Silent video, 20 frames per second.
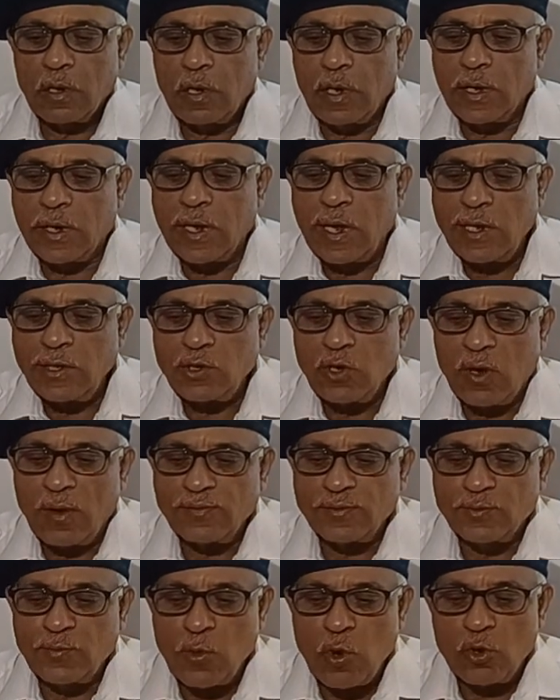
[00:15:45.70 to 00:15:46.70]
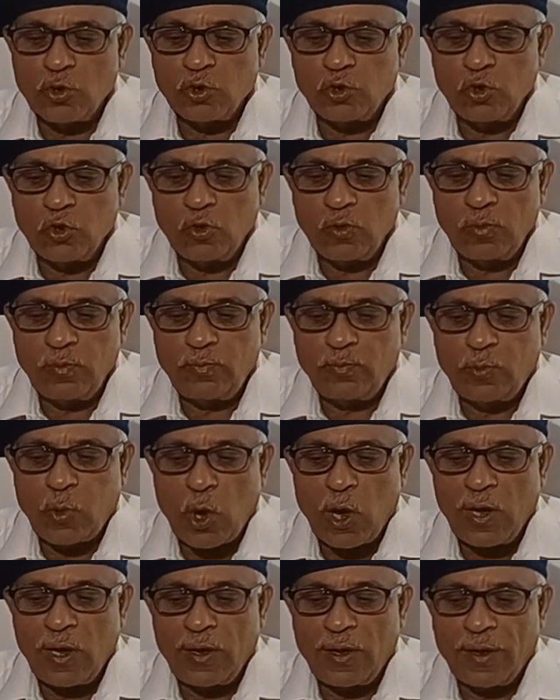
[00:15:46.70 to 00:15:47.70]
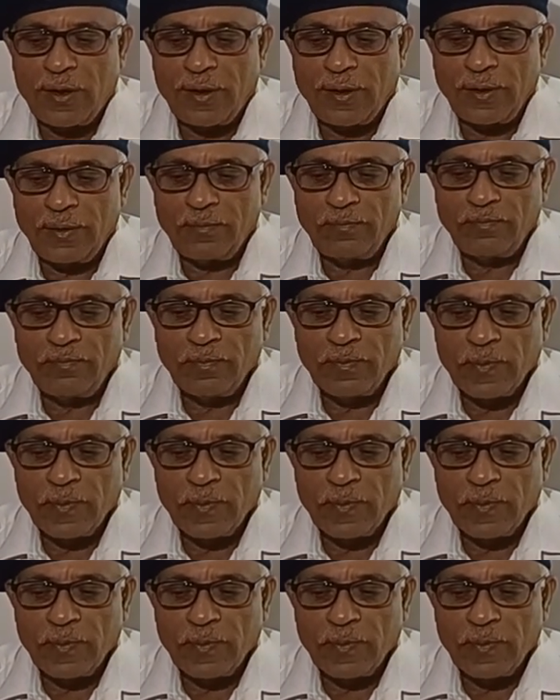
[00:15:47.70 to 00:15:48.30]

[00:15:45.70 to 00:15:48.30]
Leakage of smoke tube boiler